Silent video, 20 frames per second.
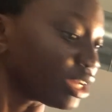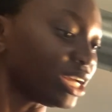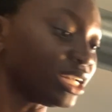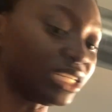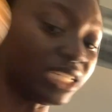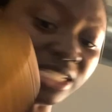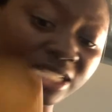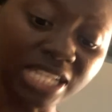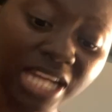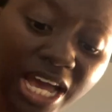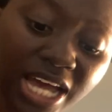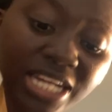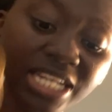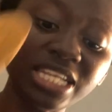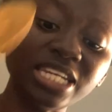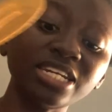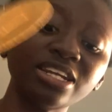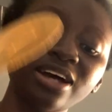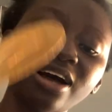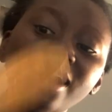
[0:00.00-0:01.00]
It does not
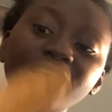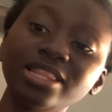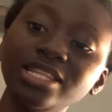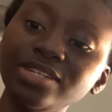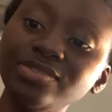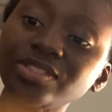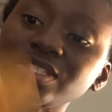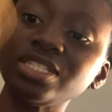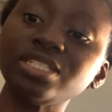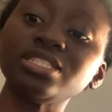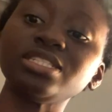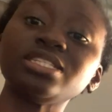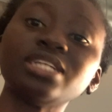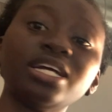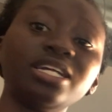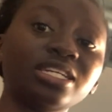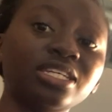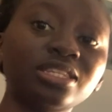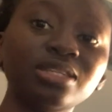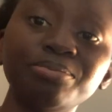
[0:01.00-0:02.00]
need olives, it does
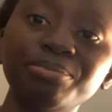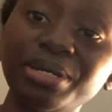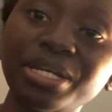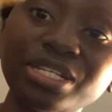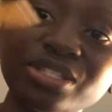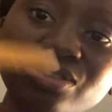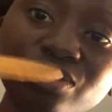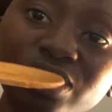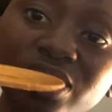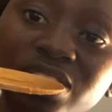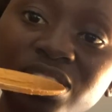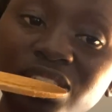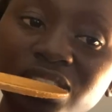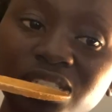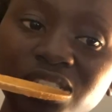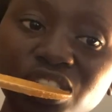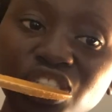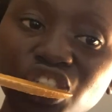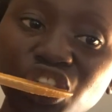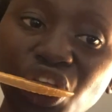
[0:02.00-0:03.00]
not need the basil, because it
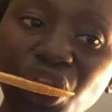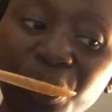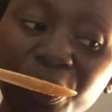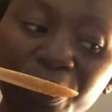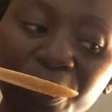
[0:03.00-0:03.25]
is